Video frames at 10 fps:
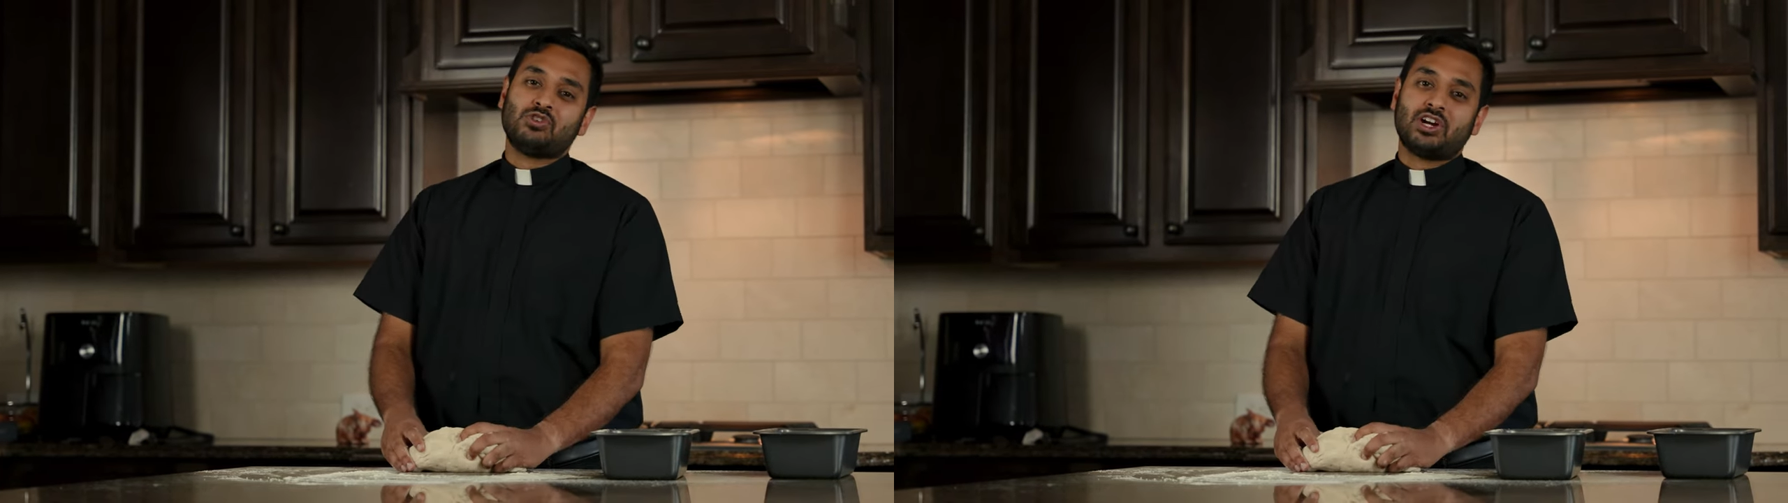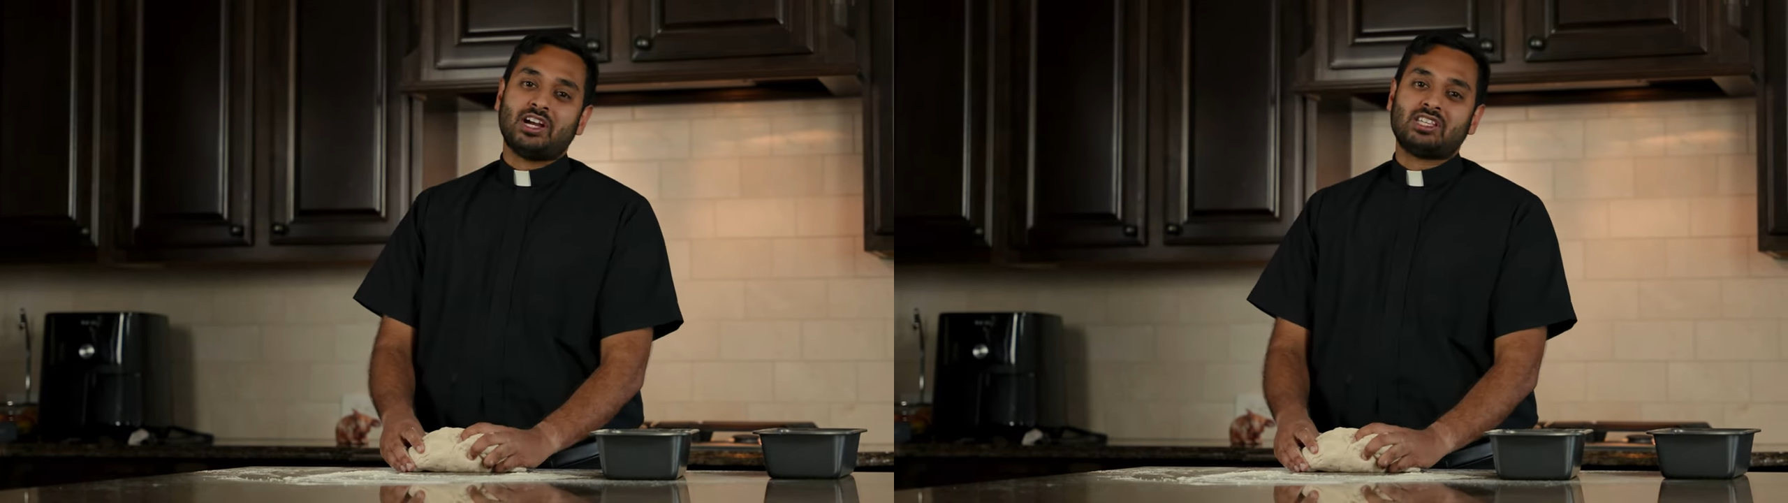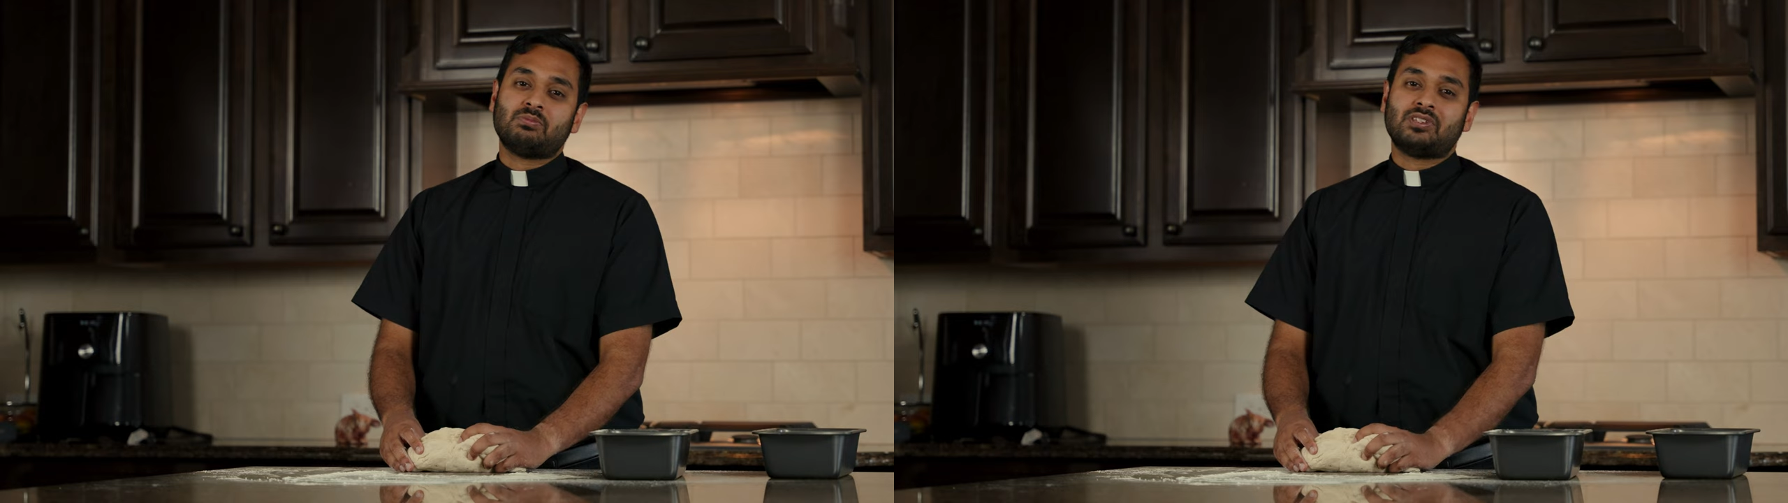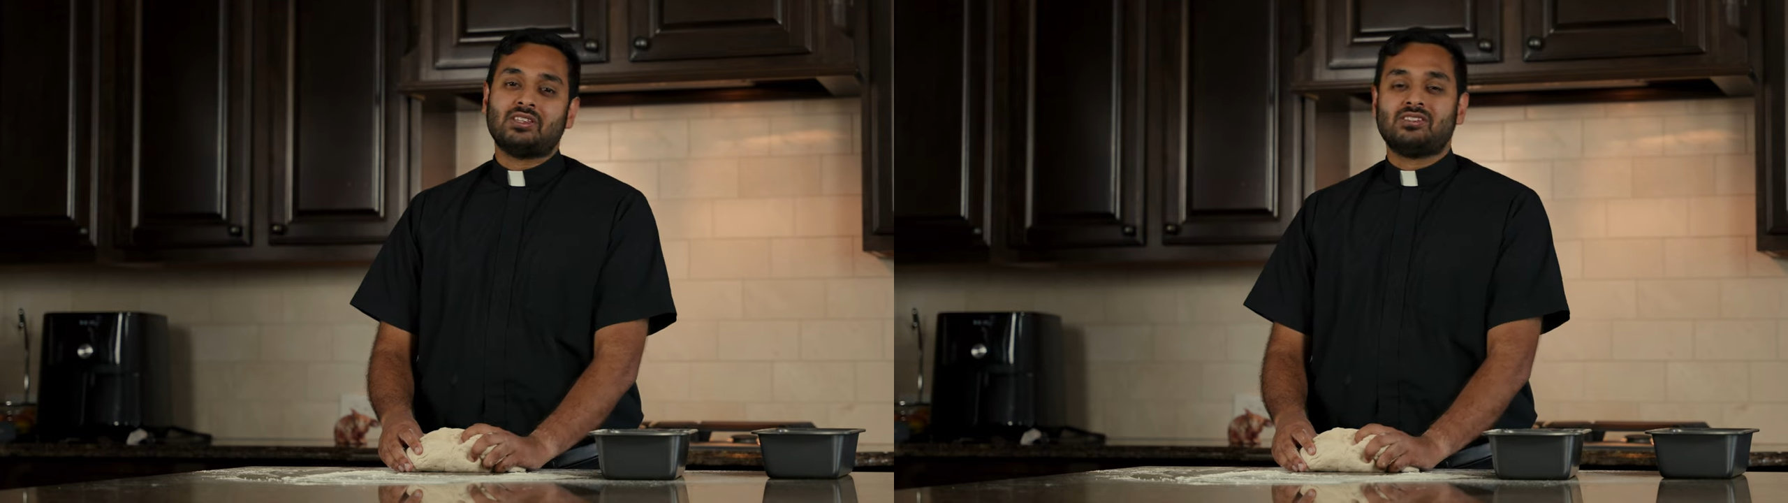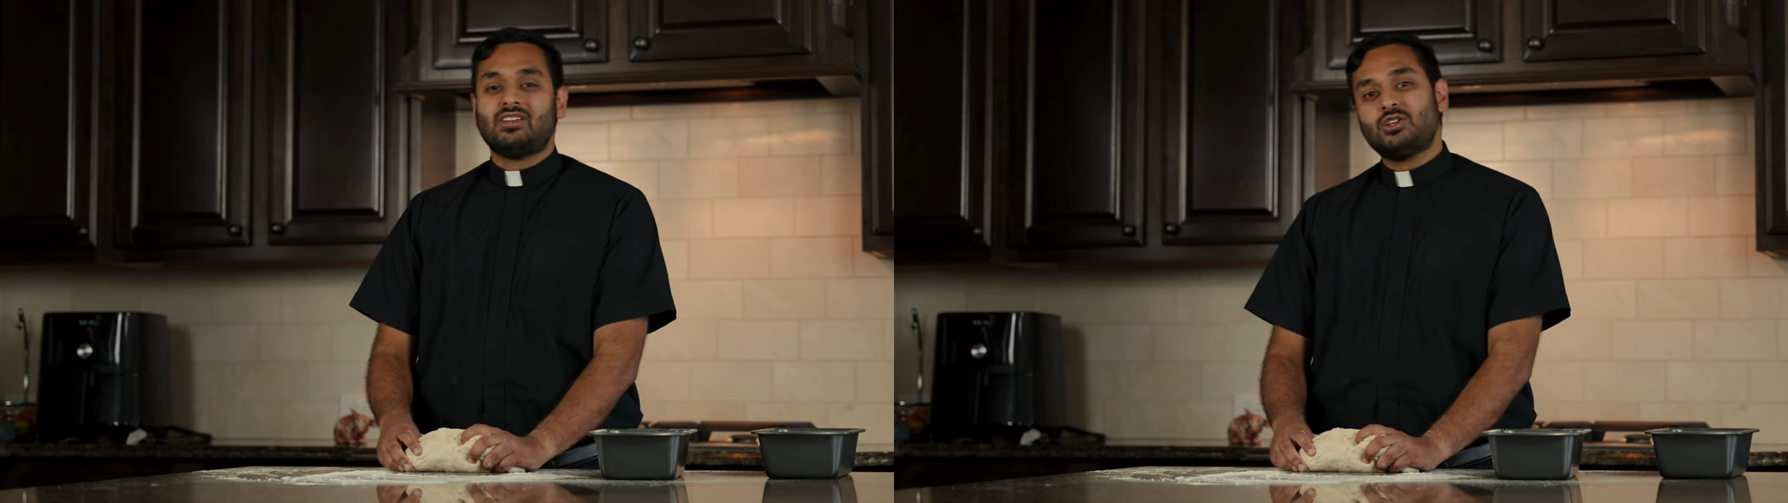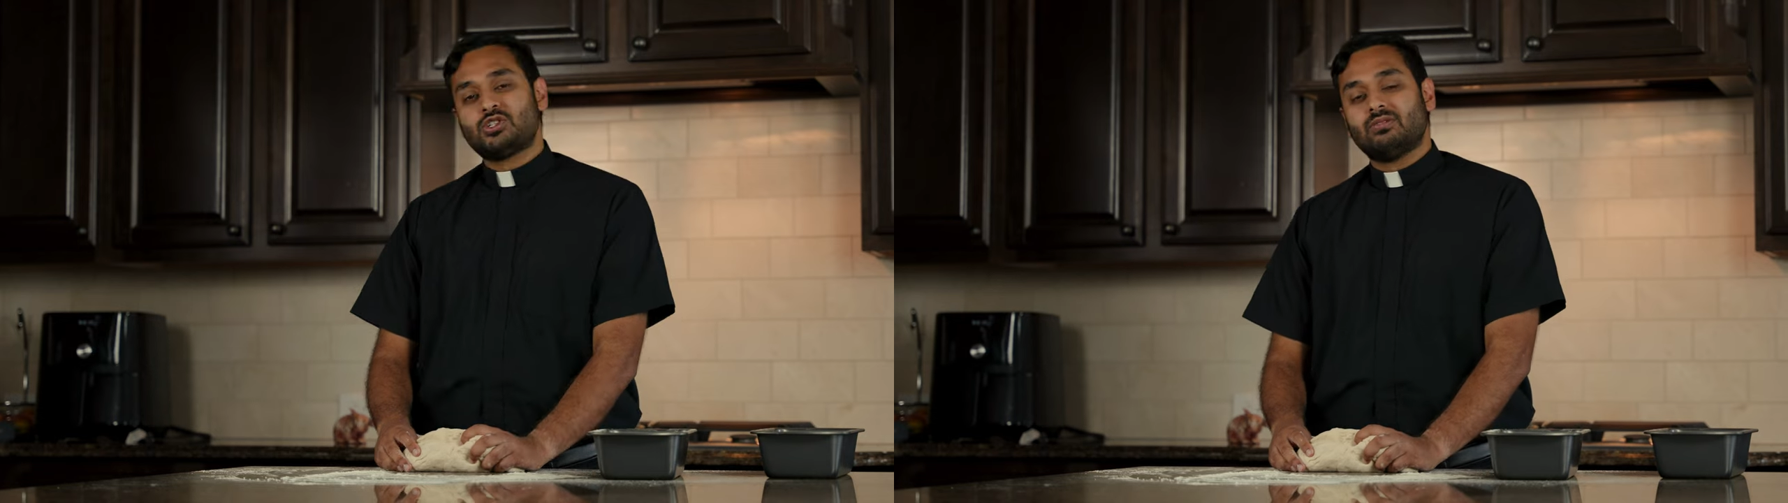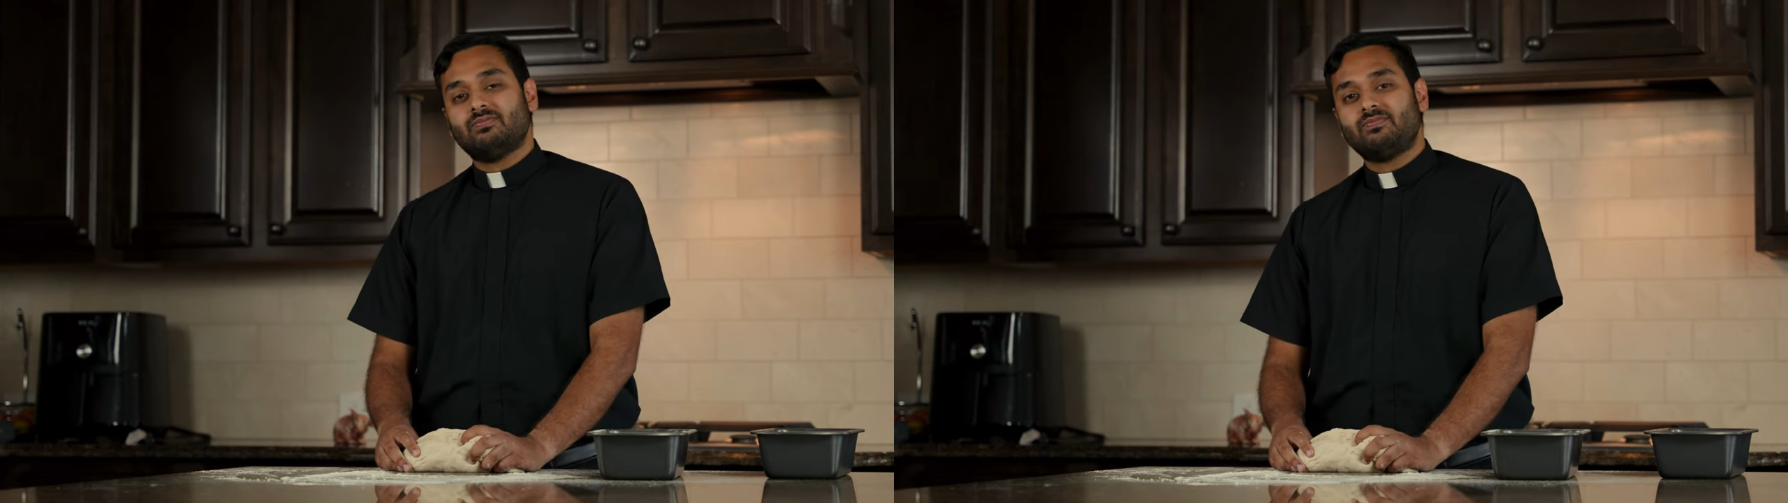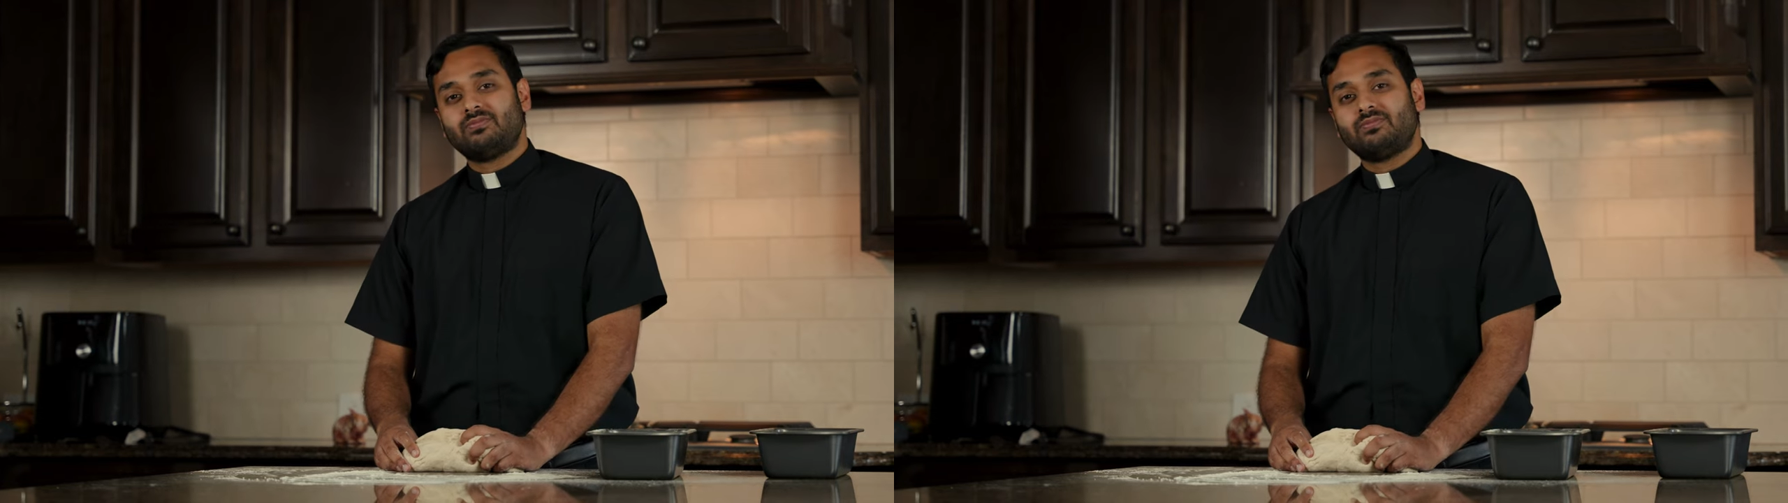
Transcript: transubstantiation,